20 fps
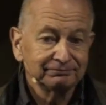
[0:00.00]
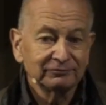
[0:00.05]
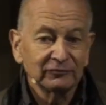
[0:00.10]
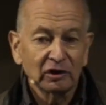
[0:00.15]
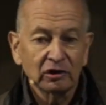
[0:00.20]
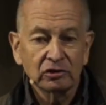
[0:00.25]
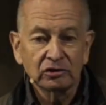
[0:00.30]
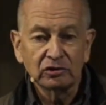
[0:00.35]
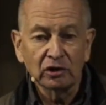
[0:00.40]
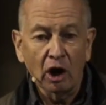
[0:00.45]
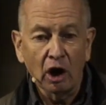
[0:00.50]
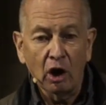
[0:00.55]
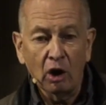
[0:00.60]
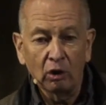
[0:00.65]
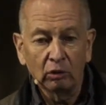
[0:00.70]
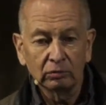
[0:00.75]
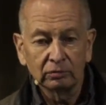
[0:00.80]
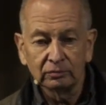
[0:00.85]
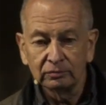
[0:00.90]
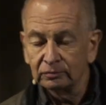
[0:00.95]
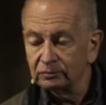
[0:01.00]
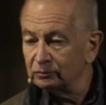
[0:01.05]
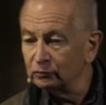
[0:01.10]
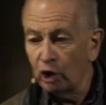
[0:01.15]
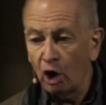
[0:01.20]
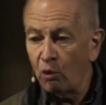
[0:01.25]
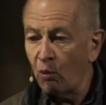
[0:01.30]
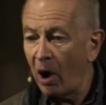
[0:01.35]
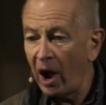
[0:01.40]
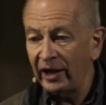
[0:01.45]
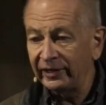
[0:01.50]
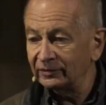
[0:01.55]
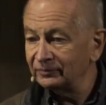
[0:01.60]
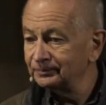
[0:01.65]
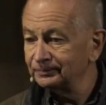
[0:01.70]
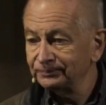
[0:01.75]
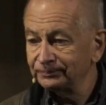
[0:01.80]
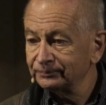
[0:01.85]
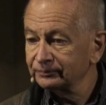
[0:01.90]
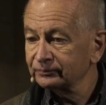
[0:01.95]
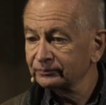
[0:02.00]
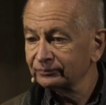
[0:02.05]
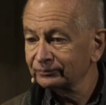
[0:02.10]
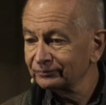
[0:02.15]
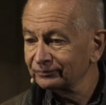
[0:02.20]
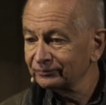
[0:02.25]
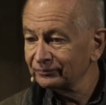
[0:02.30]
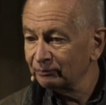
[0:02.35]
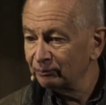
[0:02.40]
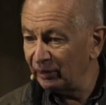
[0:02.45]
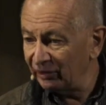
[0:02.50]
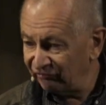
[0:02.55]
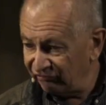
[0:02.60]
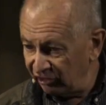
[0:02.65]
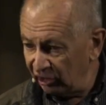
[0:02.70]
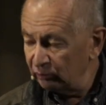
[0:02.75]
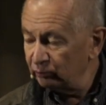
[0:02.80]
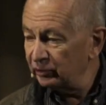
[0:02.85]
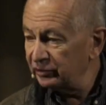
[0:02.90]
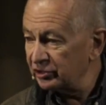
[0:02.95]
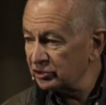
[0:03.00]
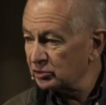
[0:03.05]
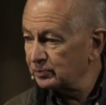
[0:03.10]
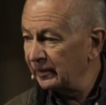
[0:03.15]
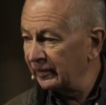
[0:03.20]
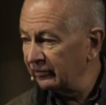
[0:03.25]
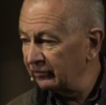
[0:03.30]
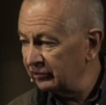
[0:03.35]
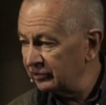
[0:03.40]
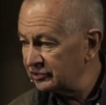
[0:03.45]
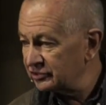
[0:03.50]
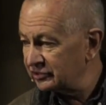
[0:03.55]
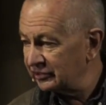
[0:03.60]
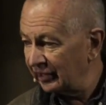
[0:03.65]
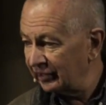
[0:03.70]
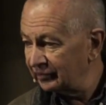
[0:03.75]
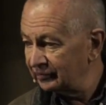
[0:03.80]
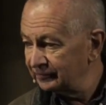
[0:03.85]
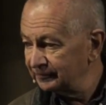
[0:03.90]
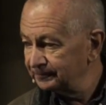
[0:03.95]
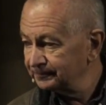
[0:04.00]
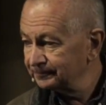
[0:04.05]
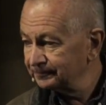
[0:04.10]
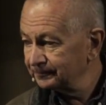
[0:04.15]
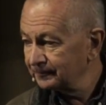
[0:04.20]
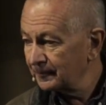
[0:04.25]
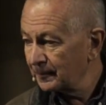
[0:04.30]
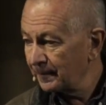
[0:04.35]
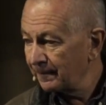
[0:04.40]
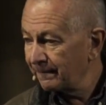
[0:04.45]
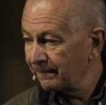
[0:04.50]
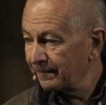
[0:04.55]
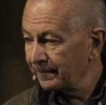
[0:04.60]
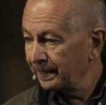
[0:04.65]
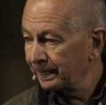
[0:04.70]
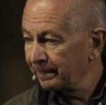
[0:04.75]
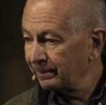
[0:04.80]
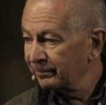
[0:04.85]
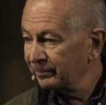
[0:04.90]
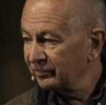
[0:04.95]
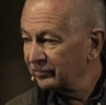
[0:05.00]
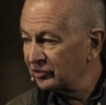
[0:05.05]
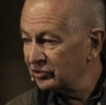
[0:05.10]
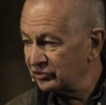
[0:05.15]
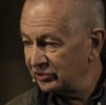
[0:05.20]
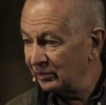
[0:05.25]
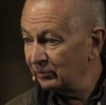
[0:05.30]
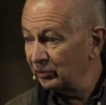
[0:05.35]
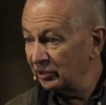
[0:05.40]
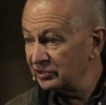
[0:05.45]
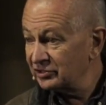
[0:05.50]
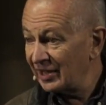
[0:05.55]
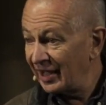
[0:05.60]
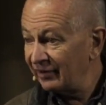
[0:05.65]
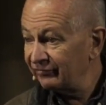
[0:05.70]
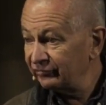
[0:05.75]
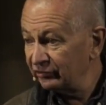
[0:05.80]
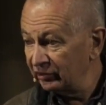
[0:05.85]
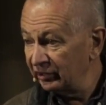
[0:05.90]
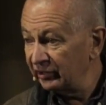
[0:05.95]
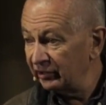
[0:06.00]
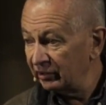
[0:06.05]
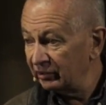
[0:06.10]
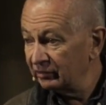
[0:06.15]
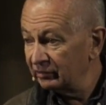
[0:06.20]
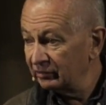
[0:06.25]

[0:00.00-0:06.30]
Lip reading: So no wine. Be filled with the Spirit instead. You see what he's after here?